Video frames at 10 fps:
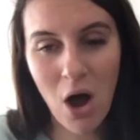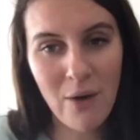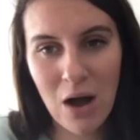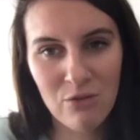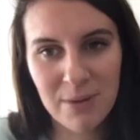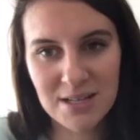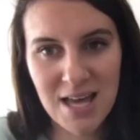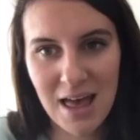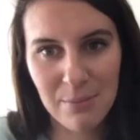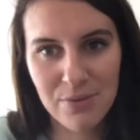out of my
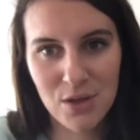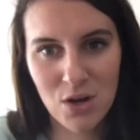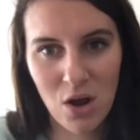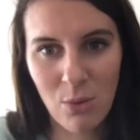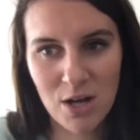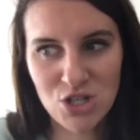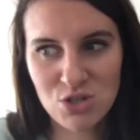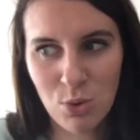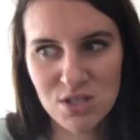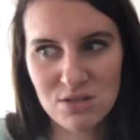depth, you know, I just
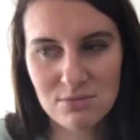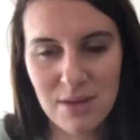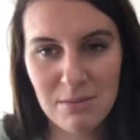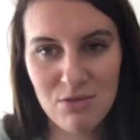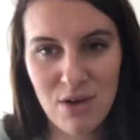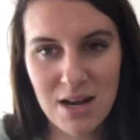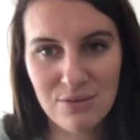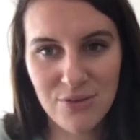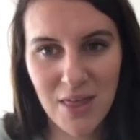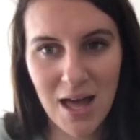wasn't maybe ready
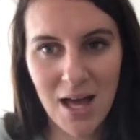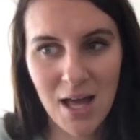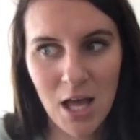for that.